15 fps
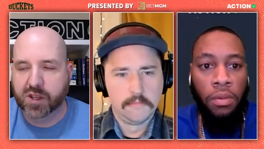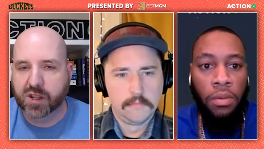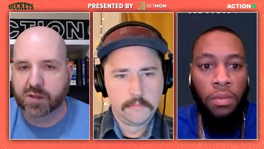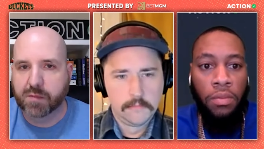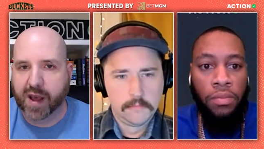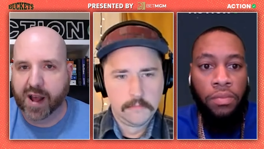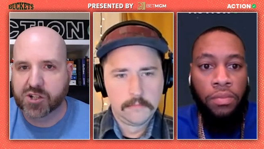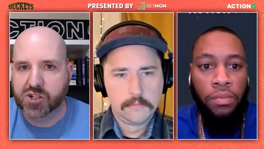Speaker 1: a good
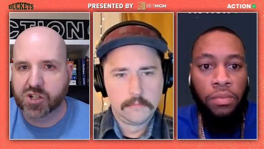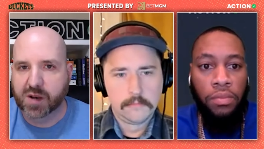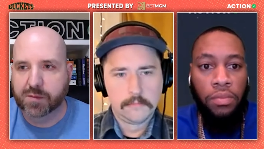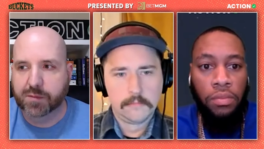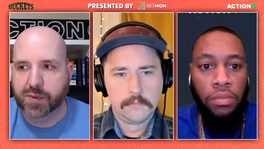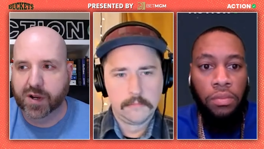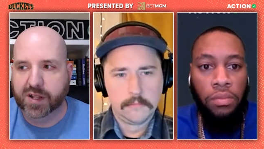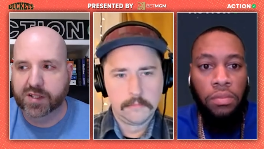matchup,
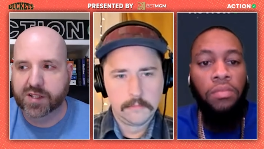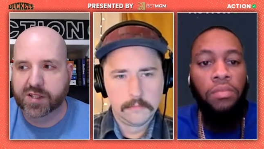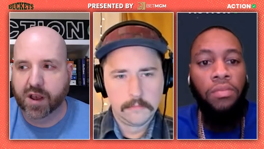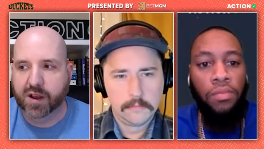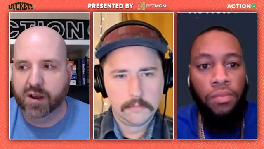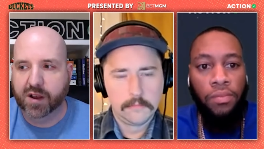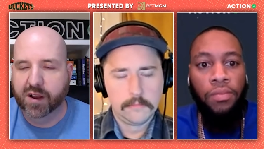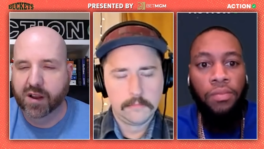but
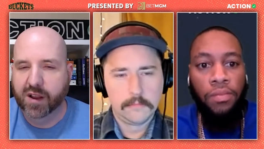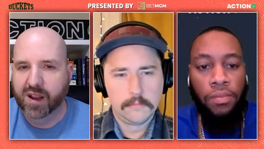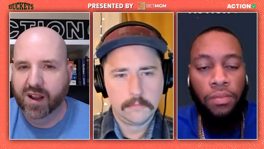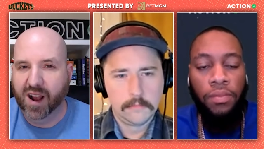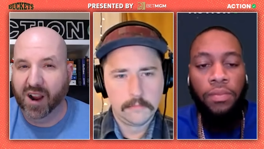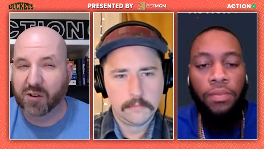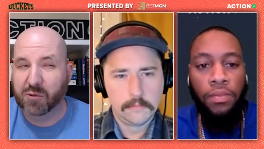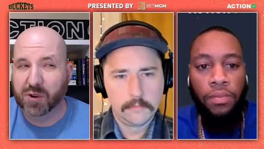uh,
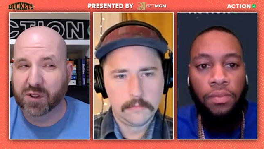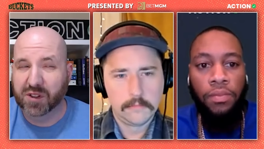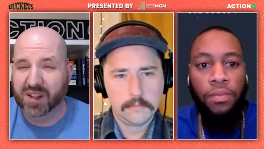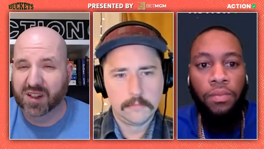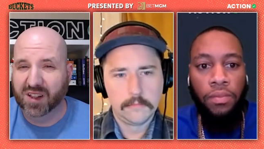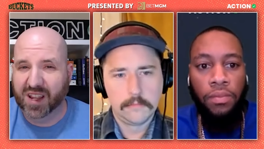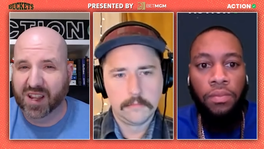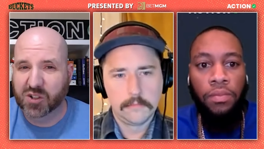I really
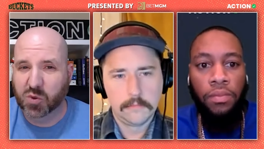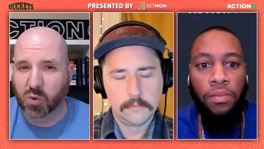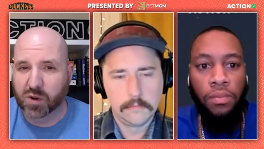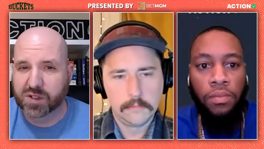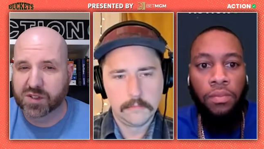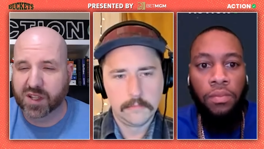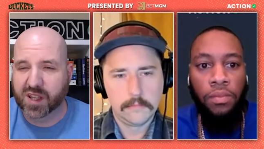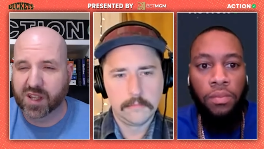lean
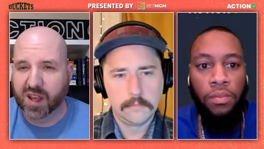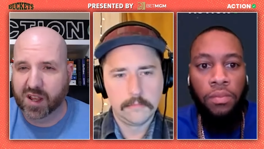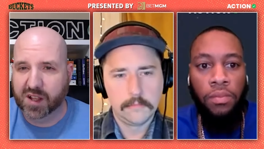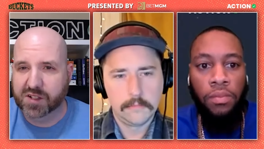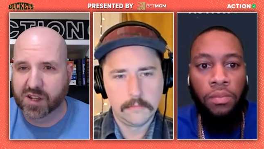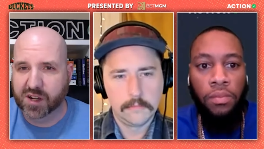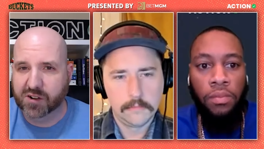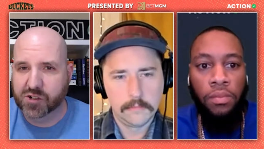towards the Kings
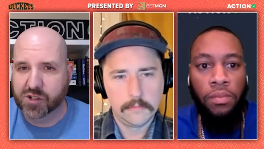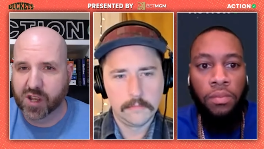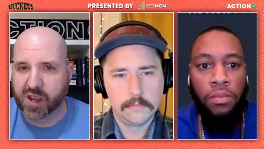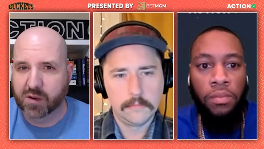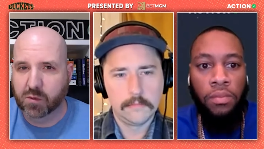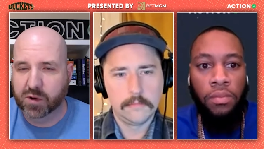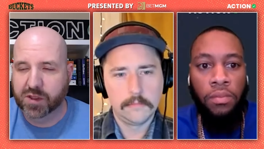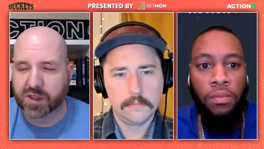here, Jay.
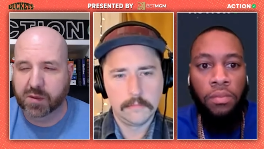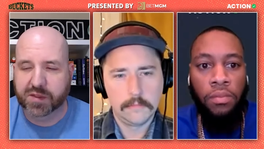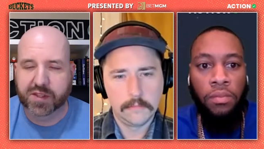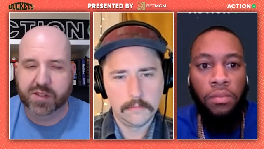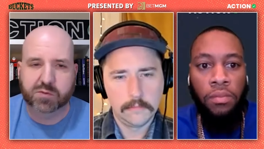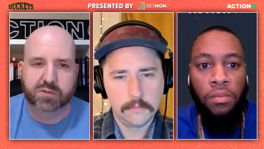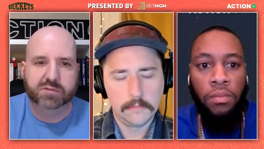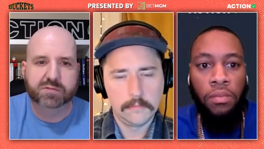What do you think about this
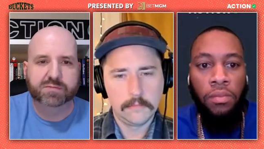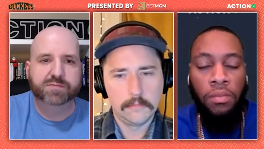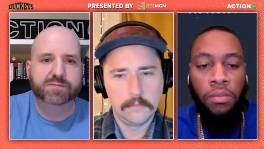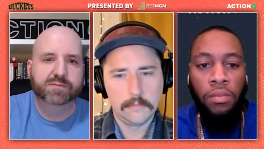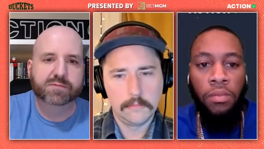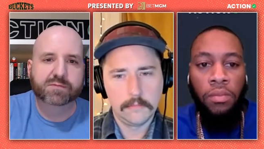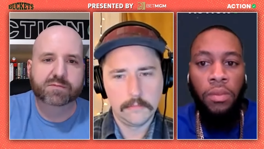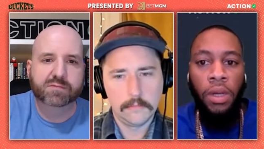one?
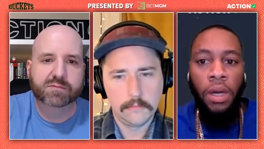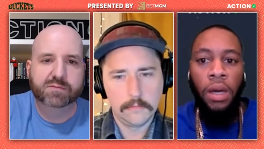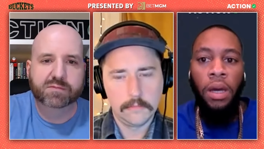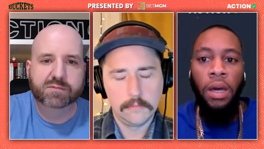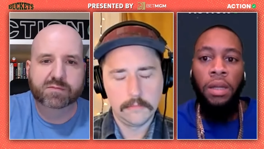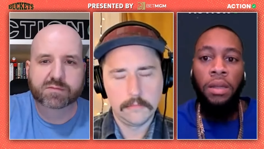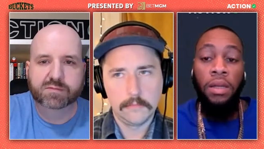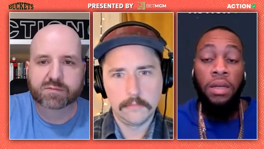
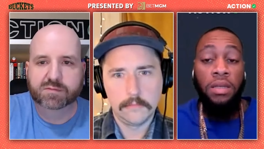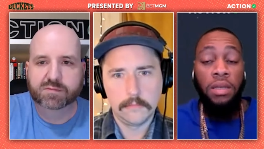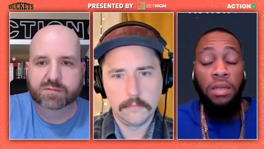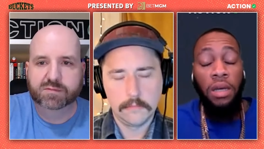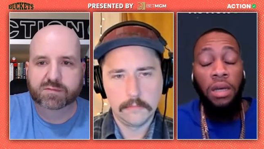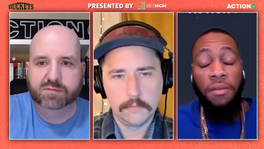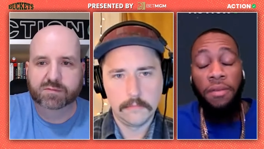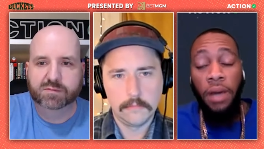
Speaker 2: This is
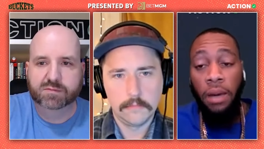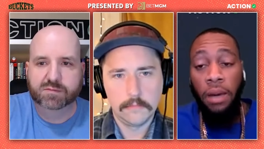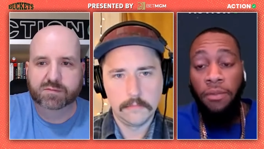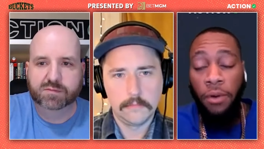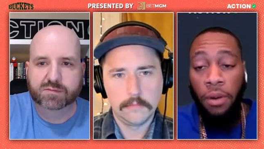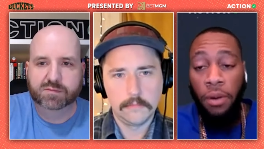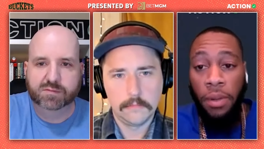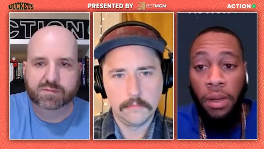a tough game
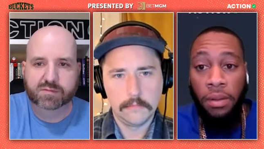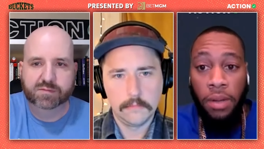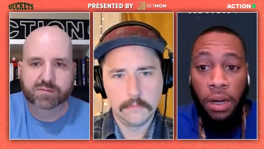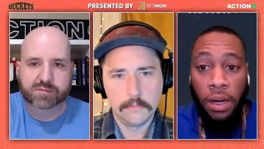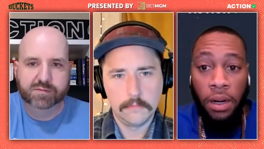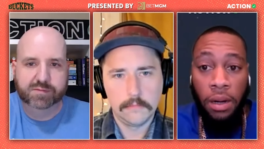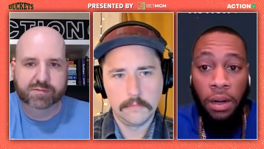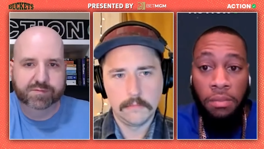for me.
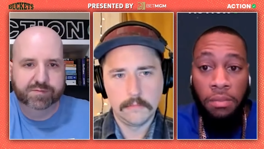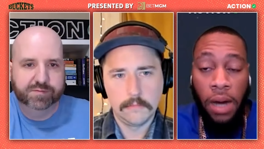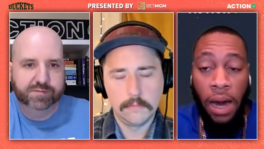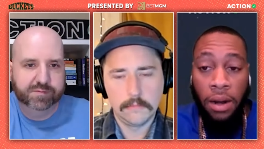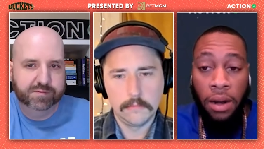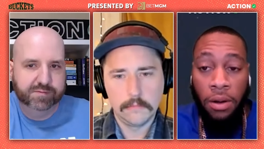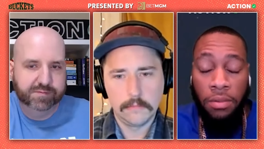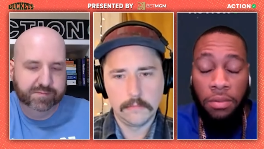Um,
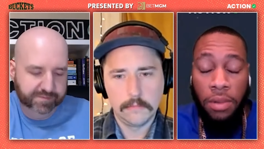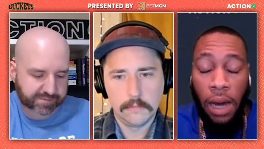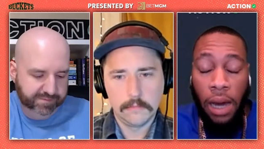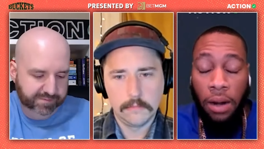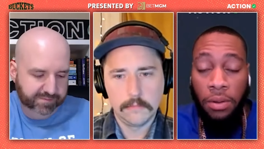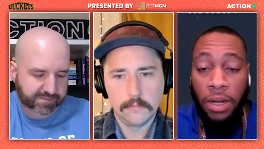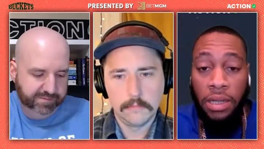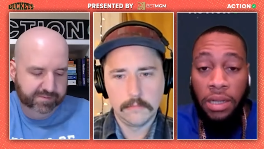I don't
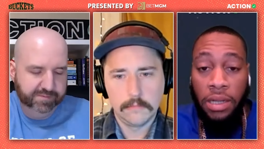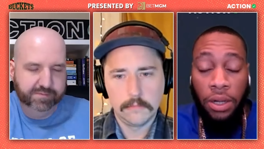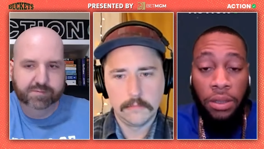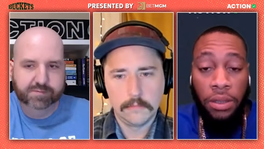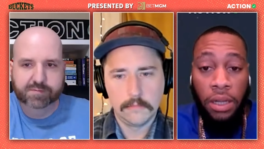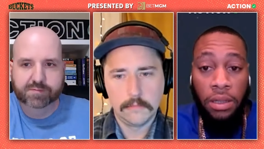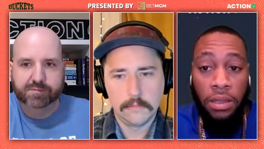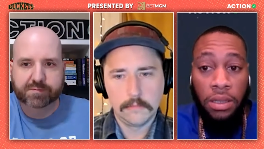I don't
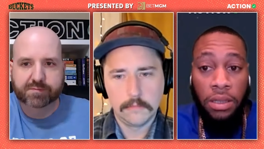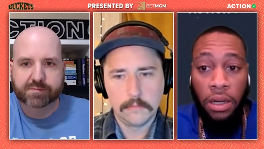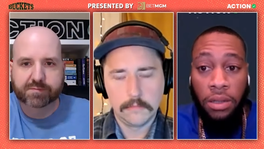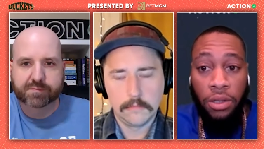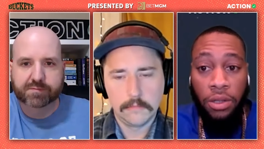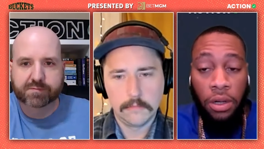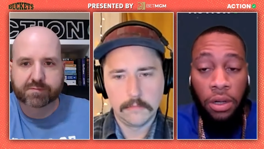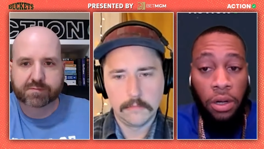necessarily think the
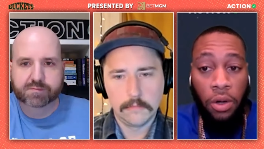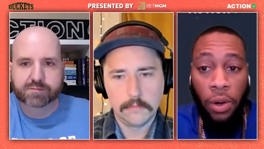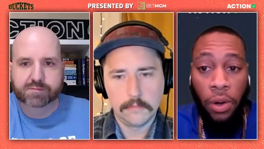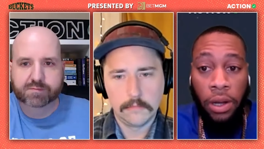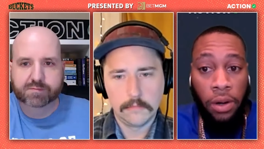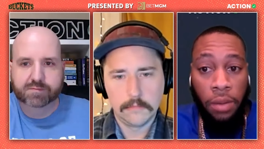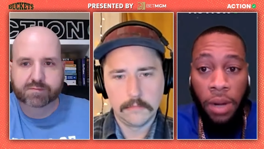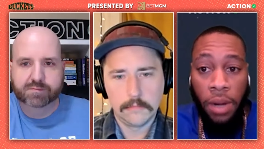Suns are going to
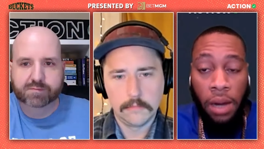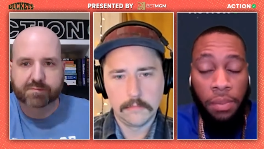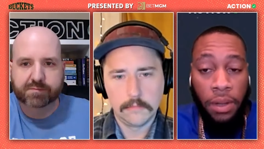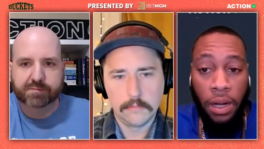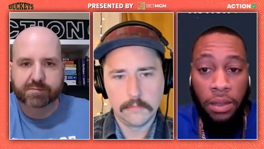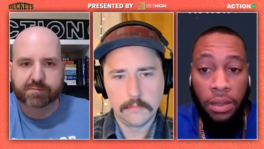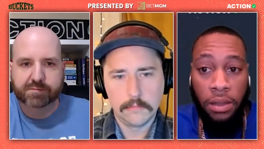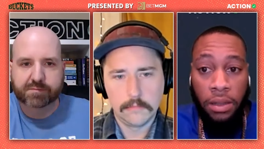crater. In my
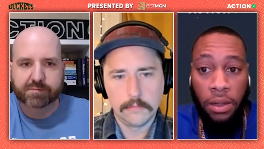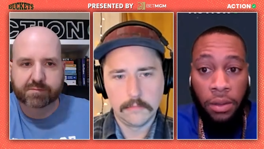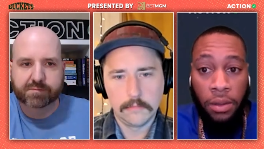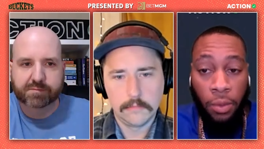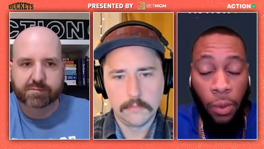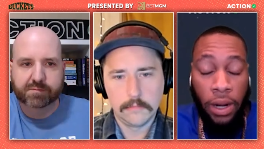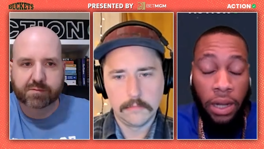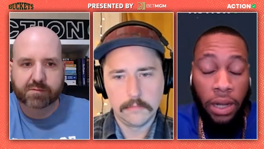opinion, I think
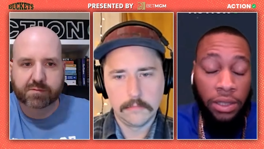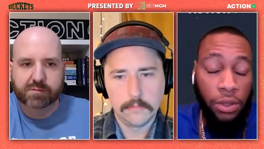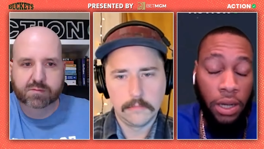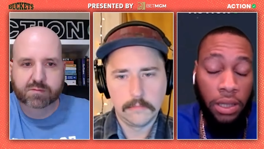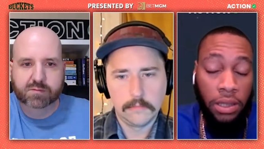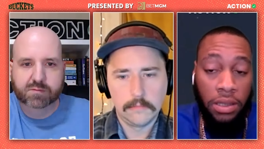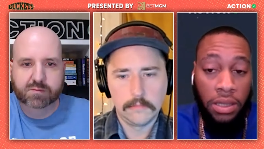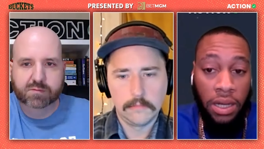they're the way they
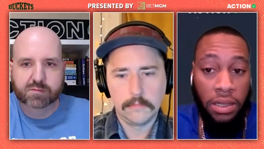start the